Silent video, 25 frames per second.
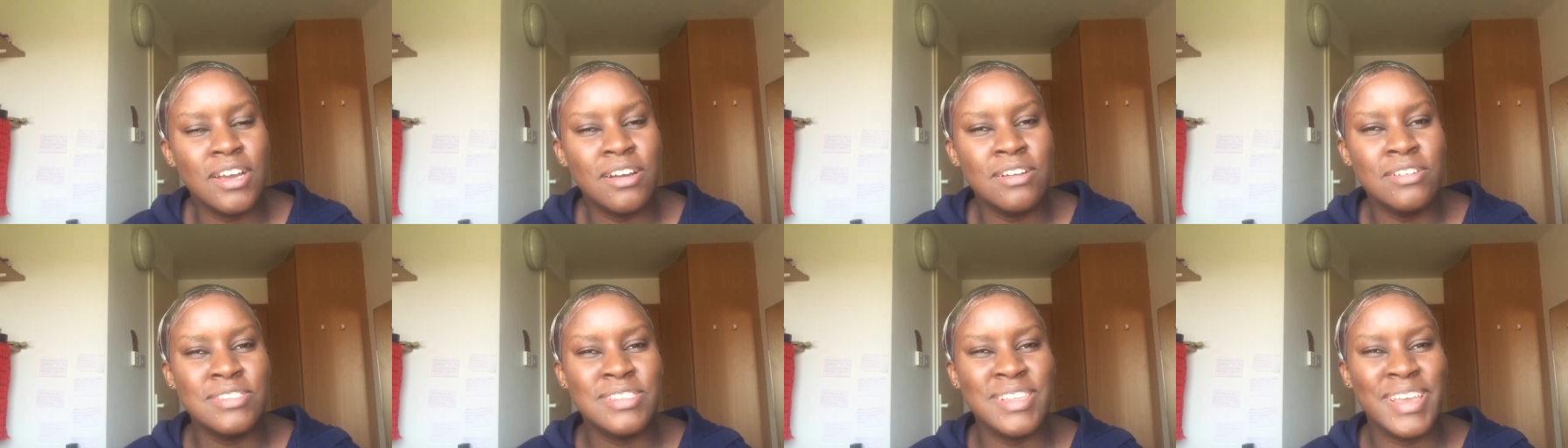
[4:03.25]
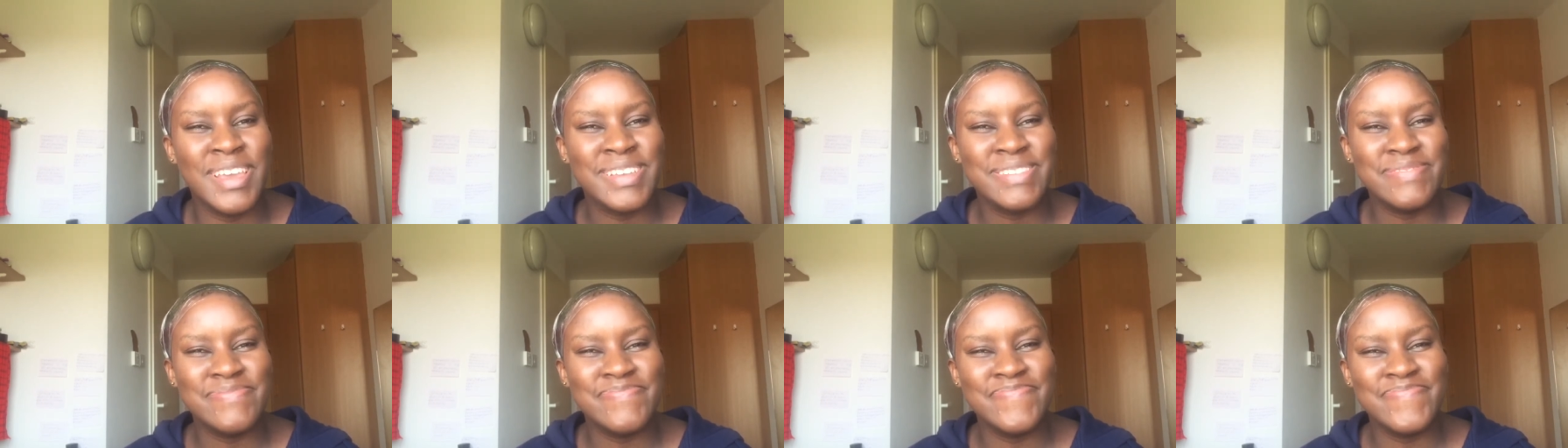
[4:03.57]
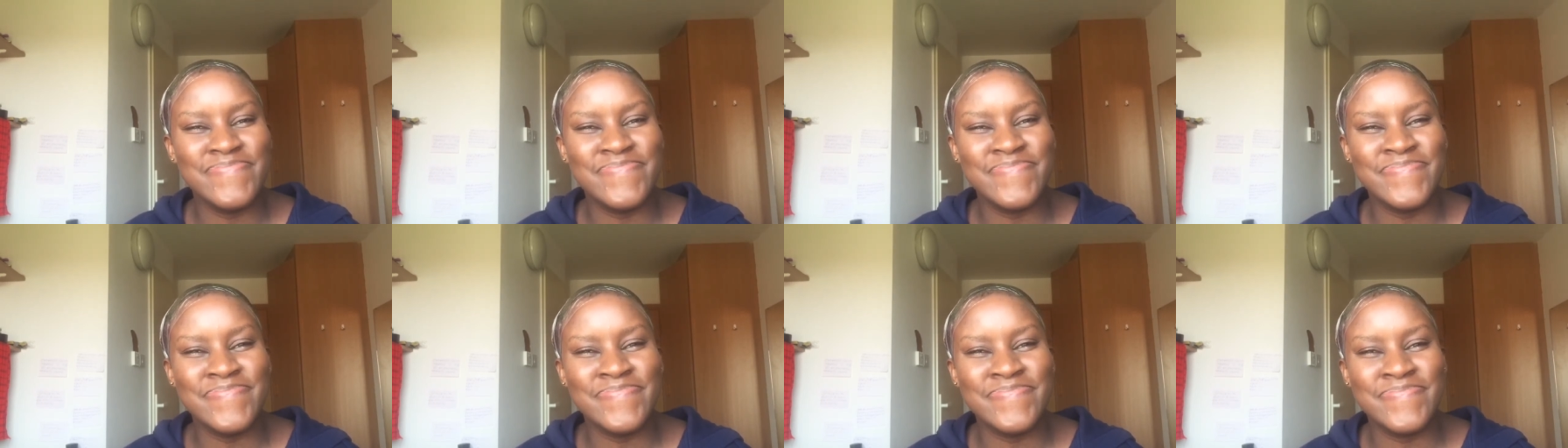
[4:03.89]
I was like,
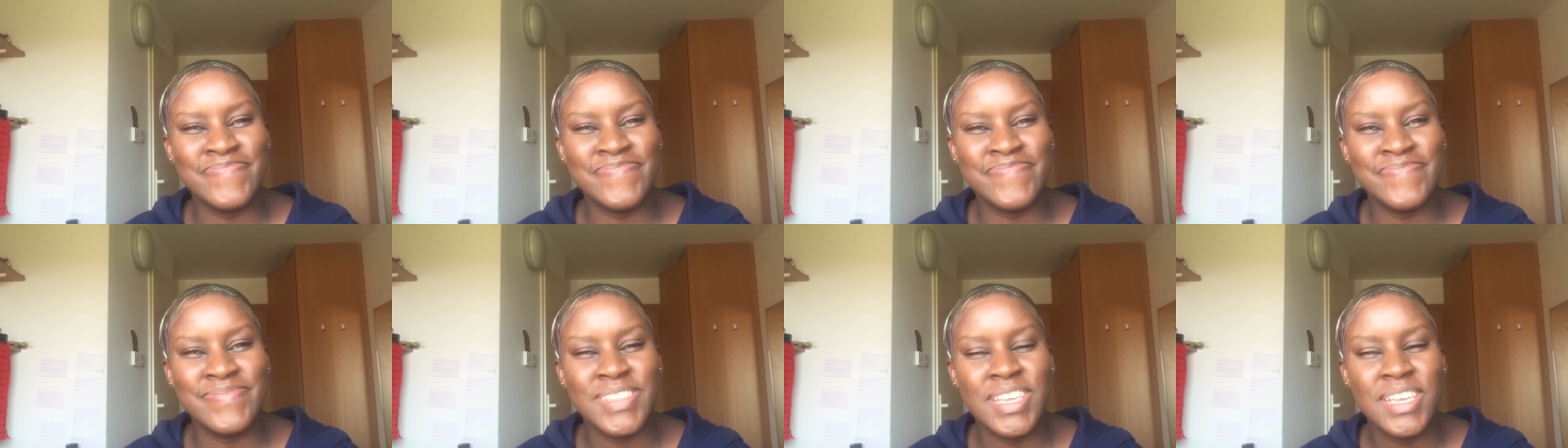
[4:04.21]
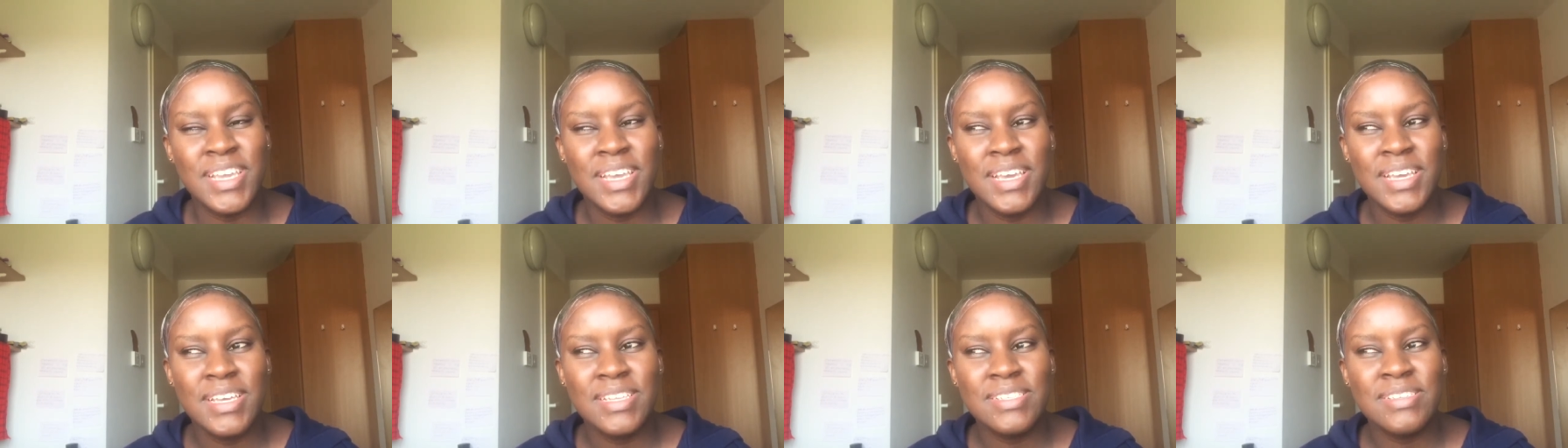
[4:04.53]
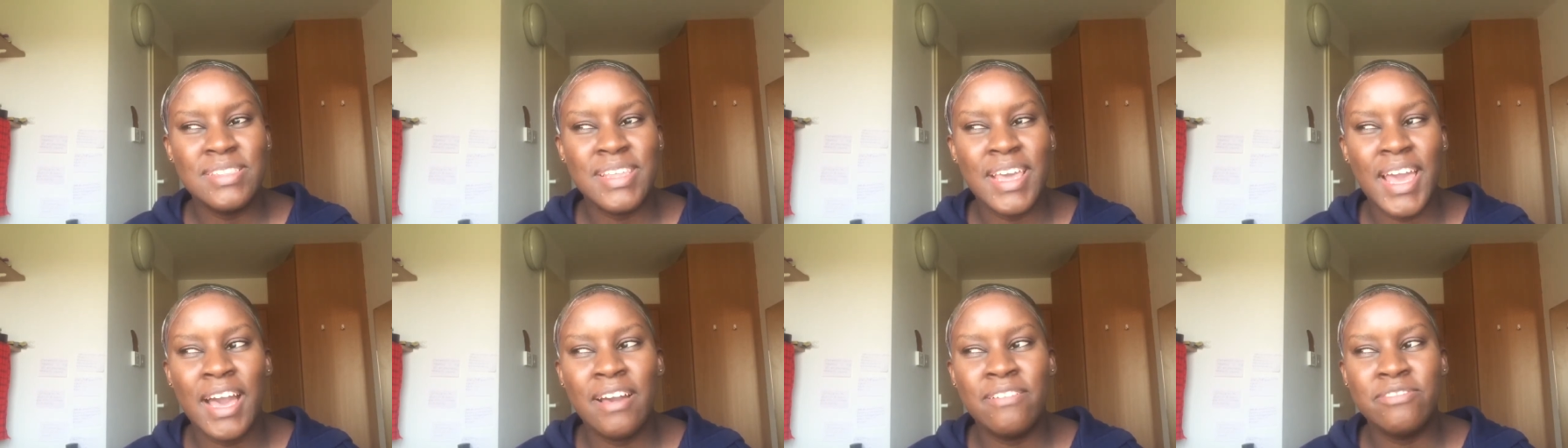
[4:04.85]
do
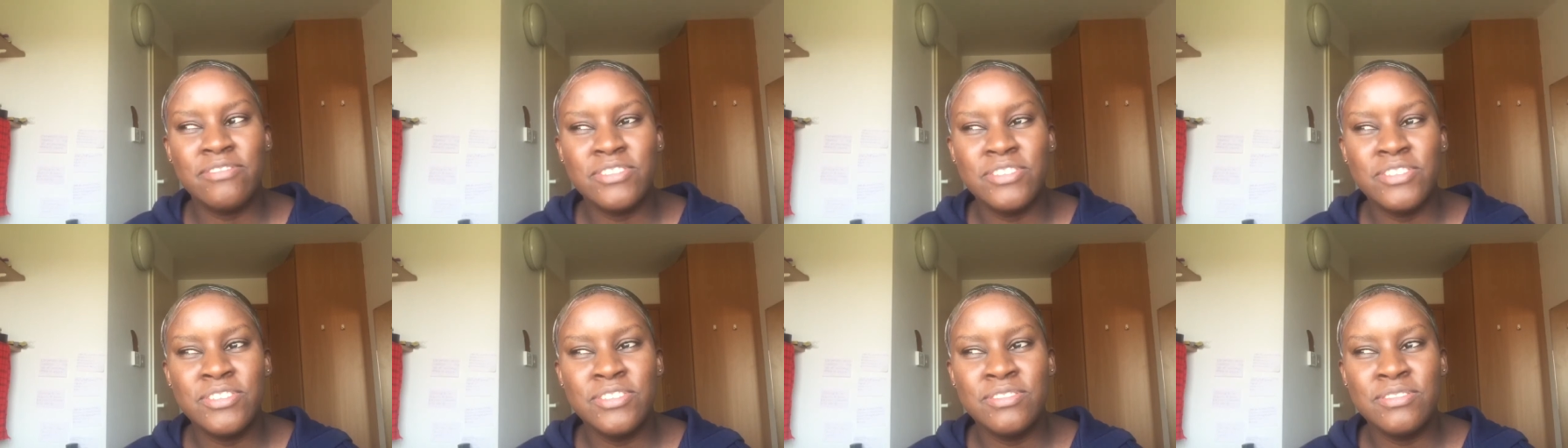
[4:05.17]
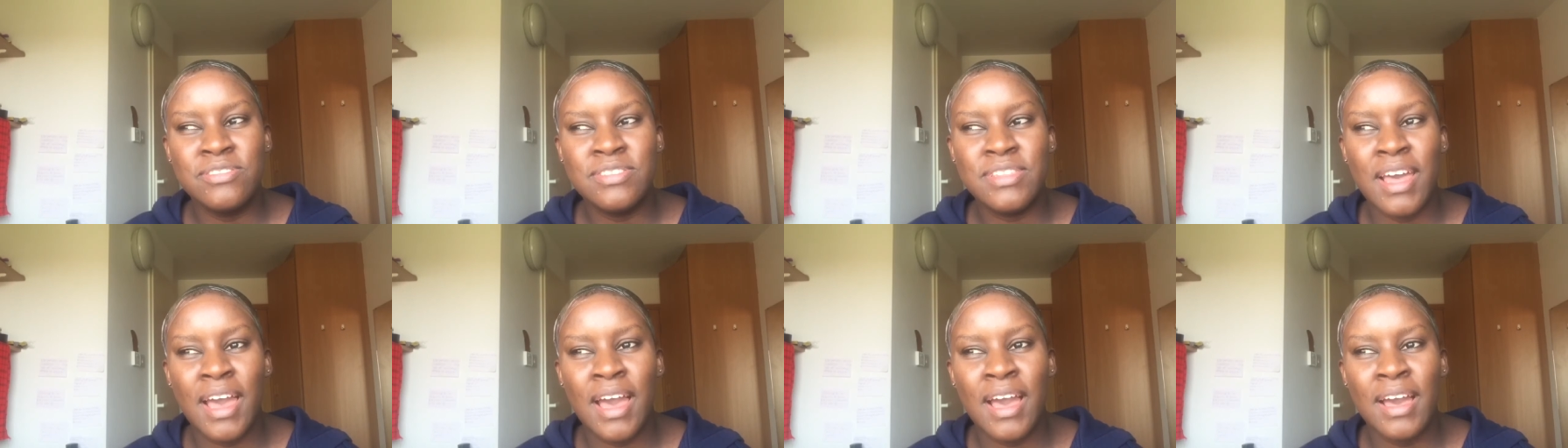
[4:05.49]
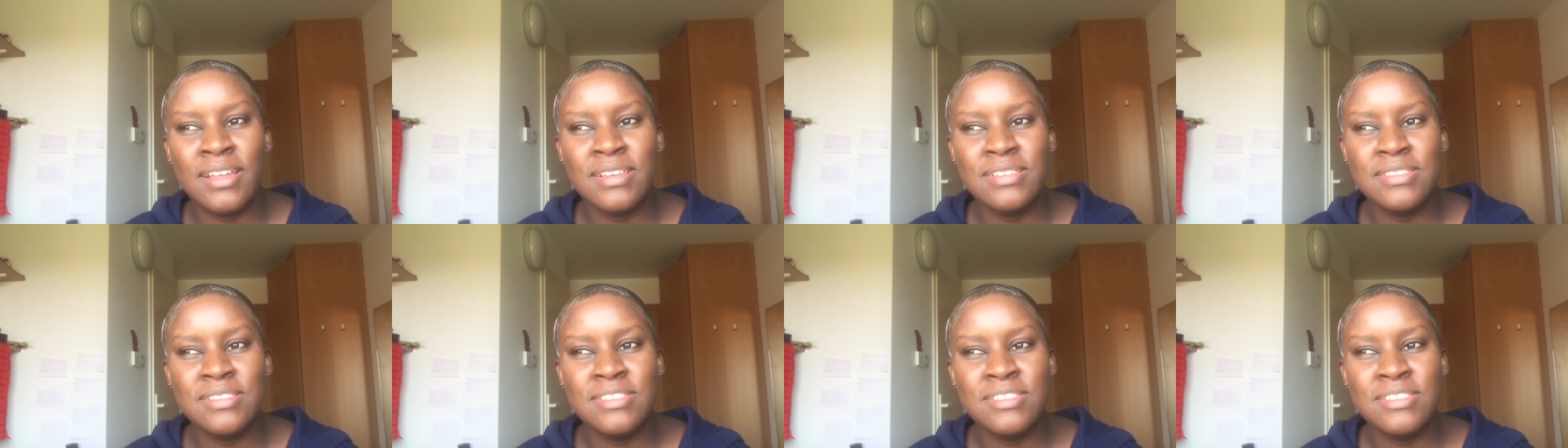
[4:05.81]
they have to use that?